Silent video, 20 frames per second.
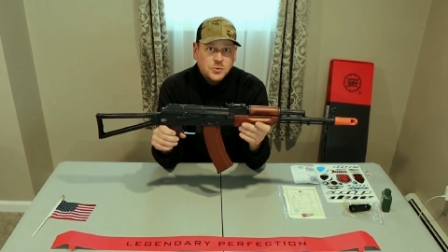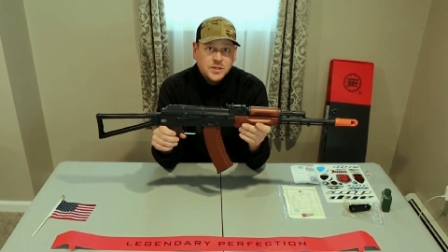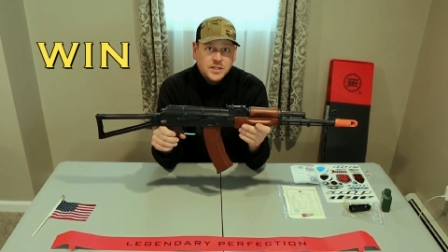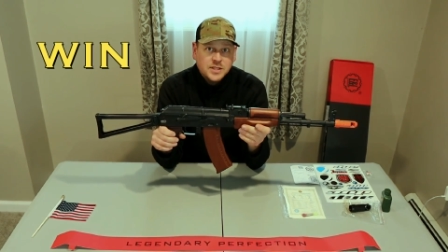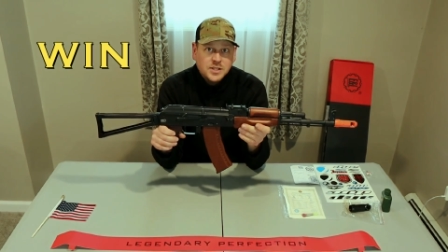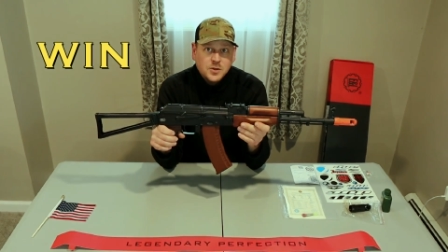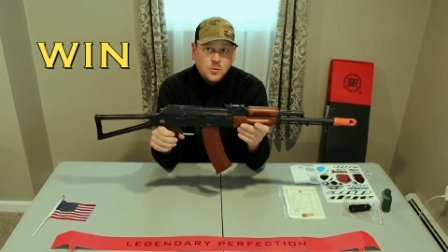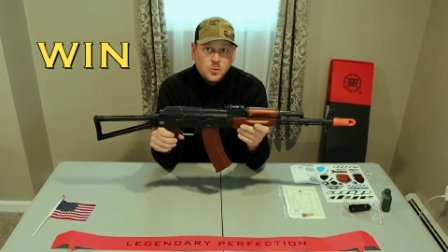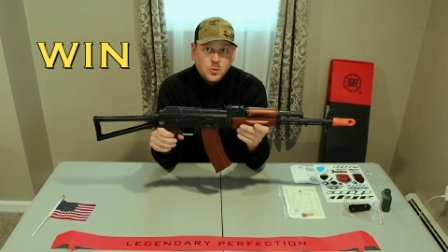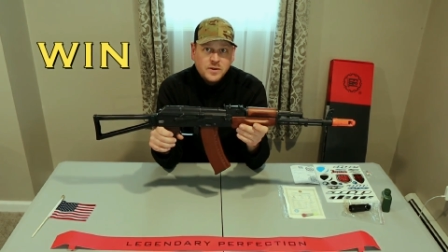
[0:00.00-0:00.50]

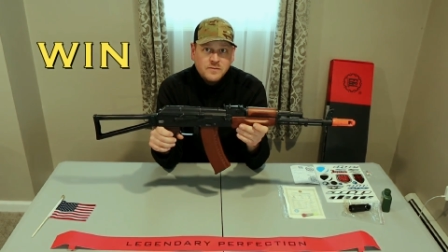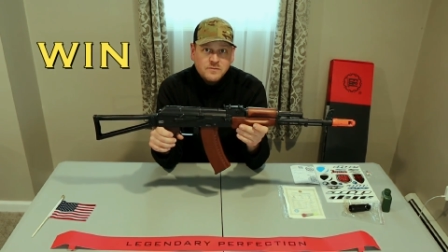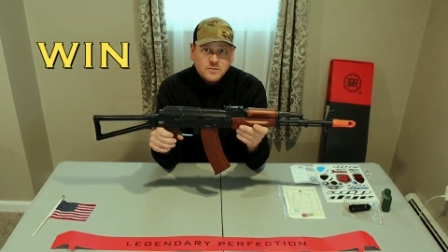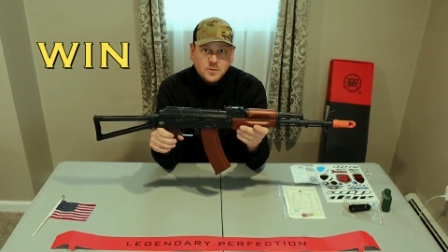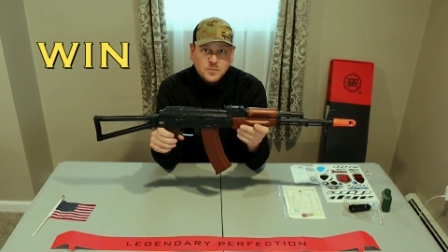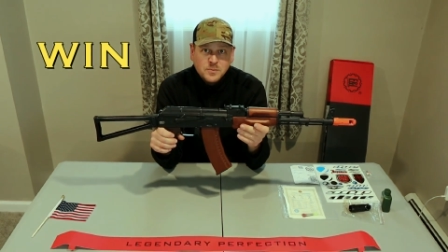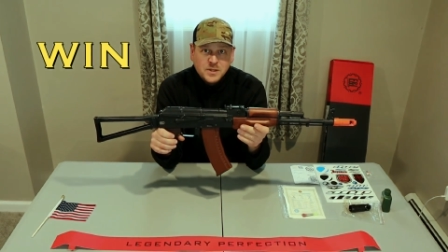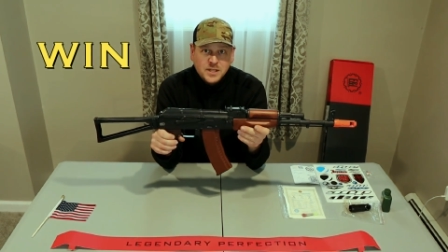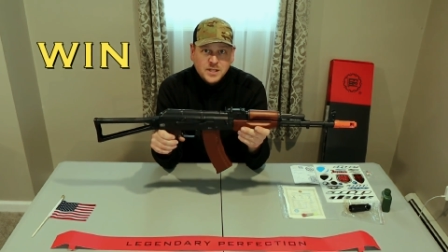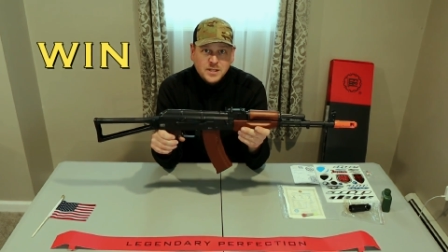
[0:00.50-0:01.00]
really good win
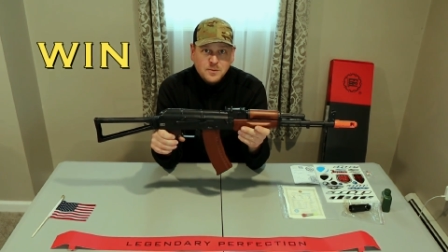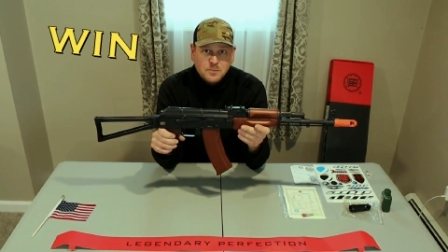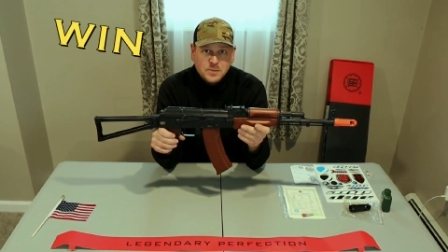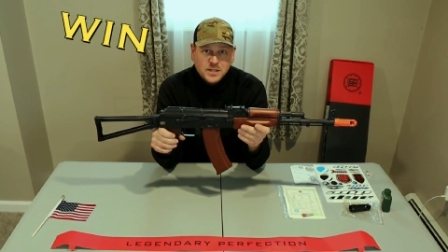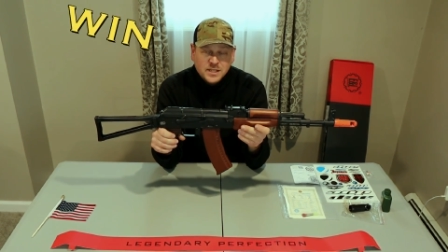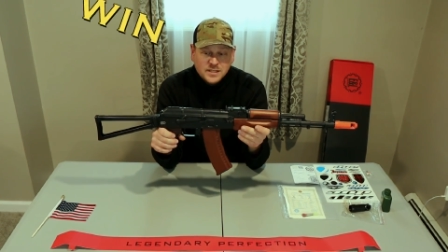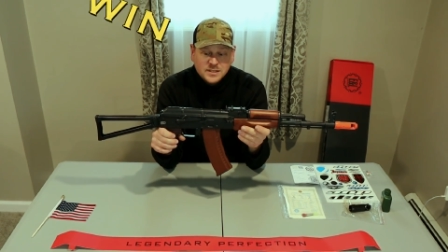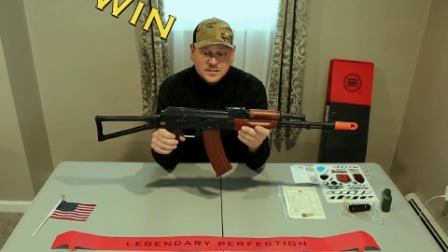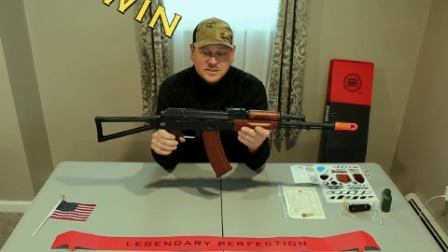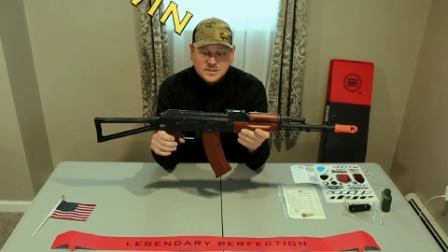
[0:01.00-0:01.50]
for me
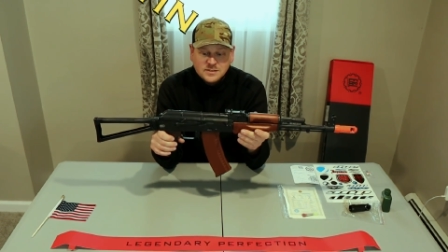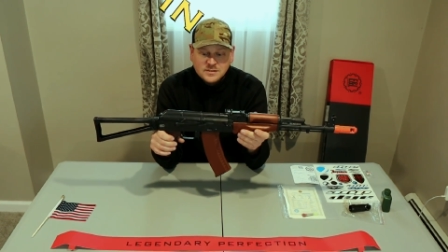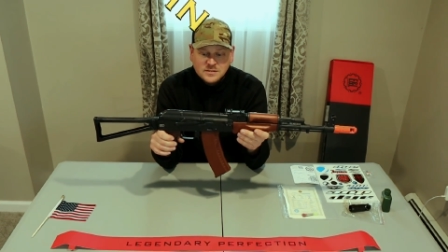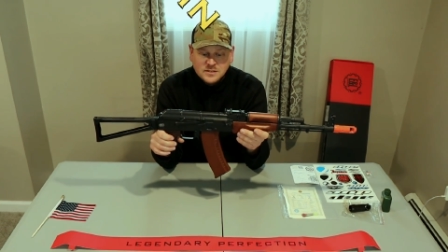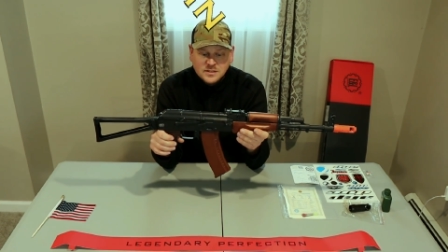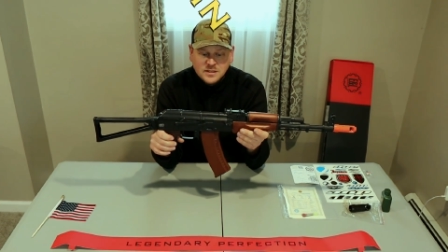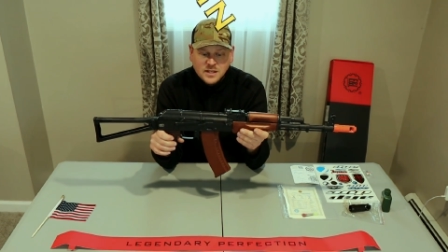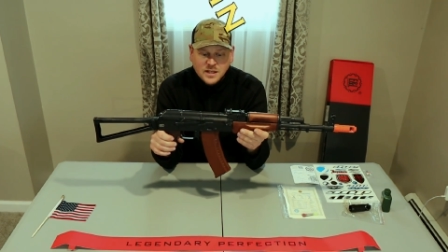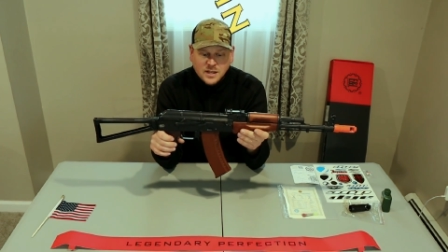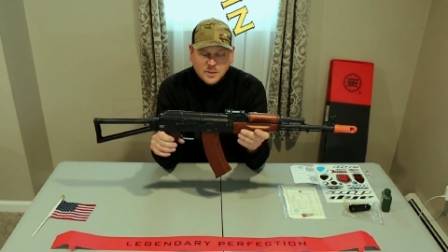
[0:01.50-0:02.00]
because
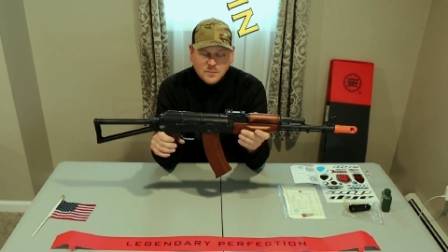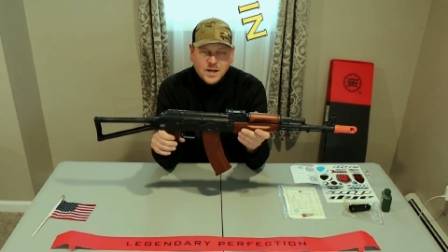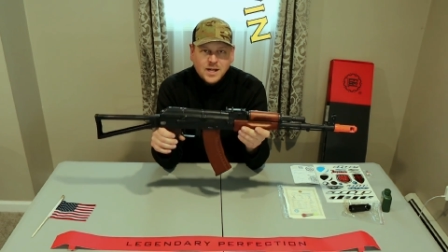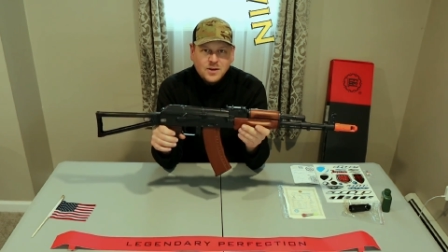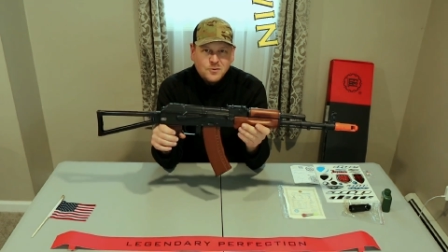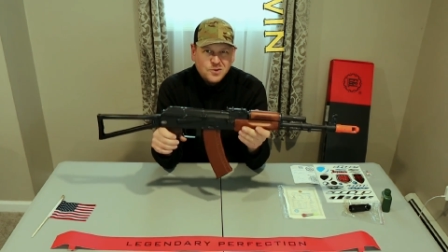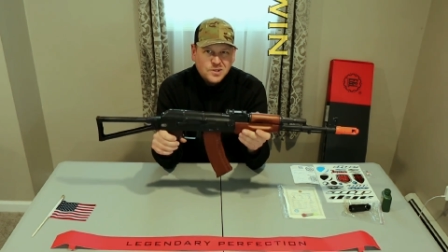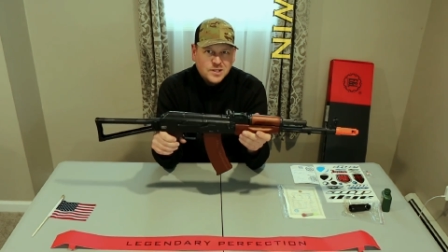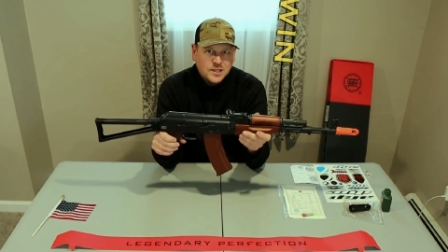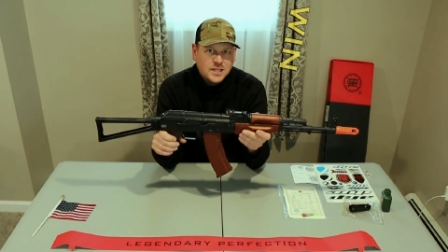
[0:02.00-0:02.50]
I'm
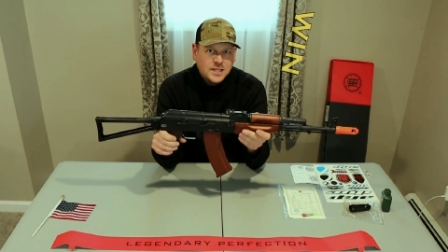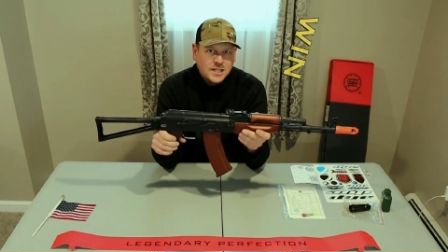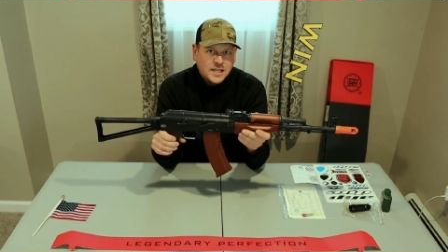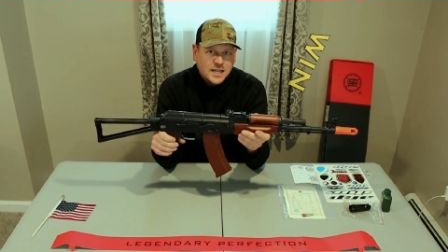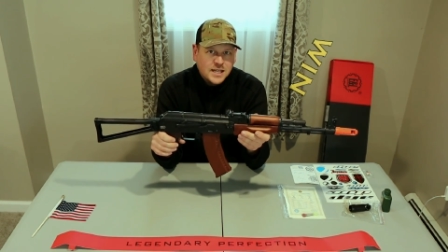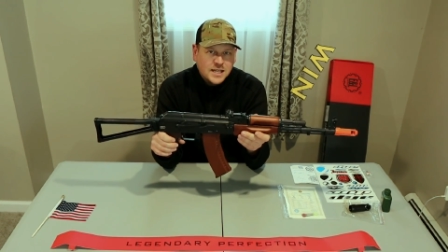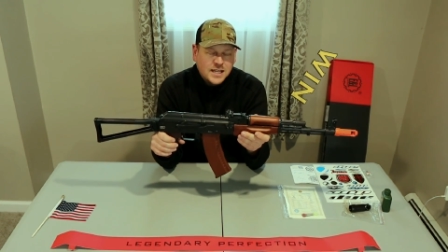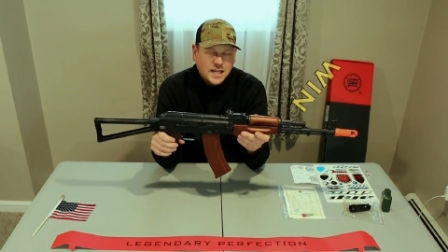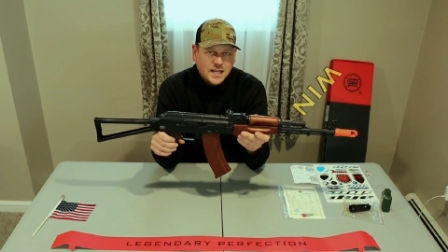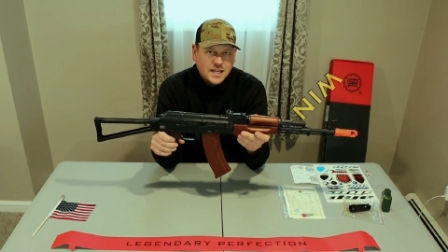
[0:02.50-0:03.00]
not really an
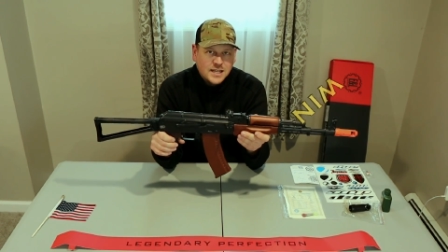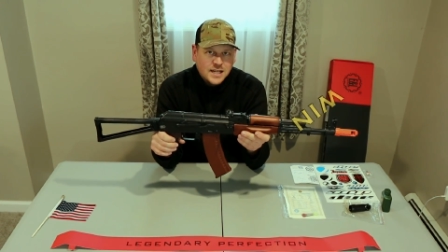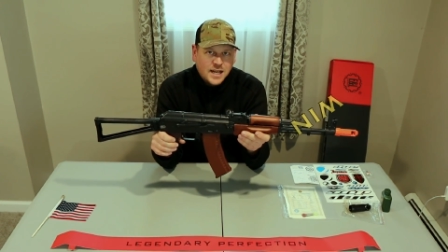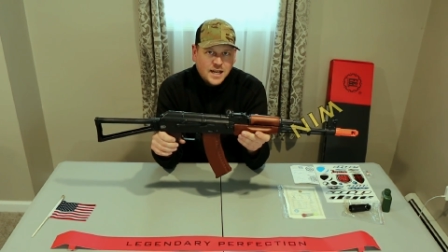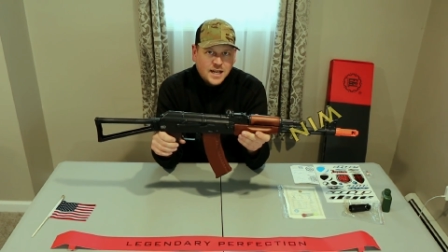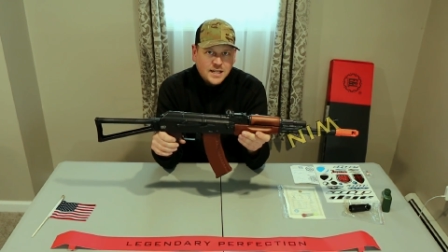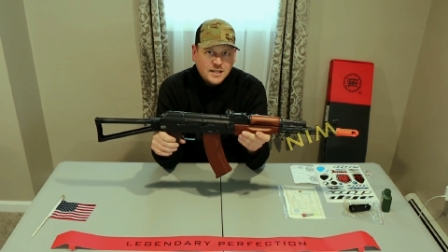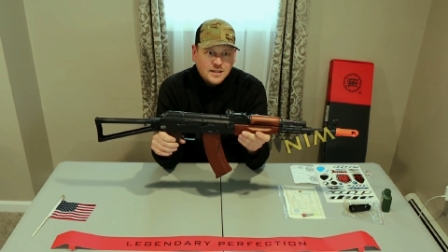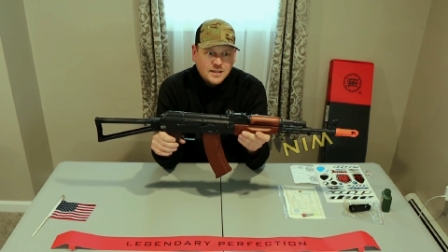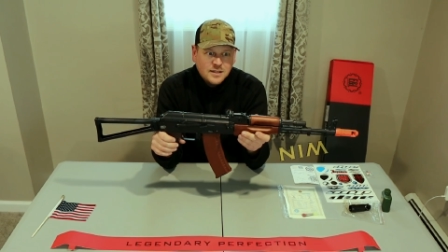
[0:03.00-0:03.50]
AK
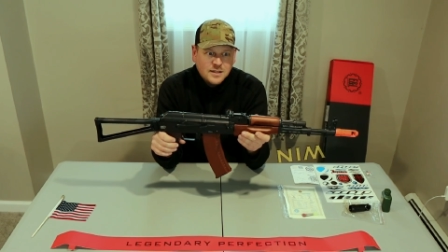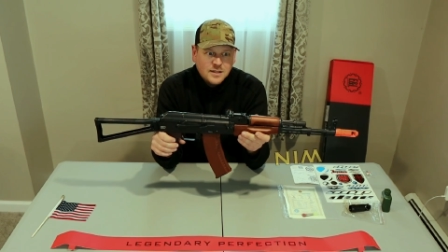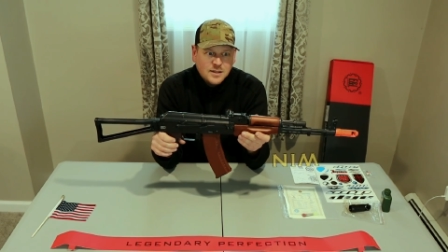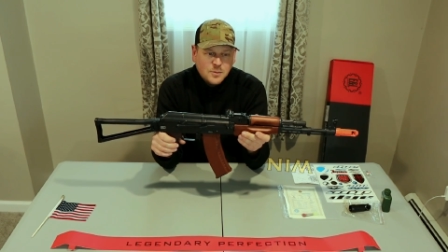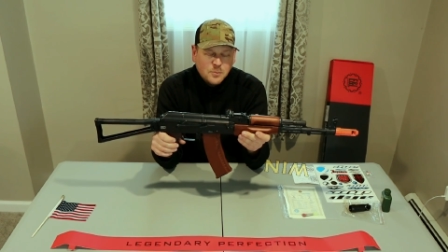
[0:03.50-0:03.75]
guy,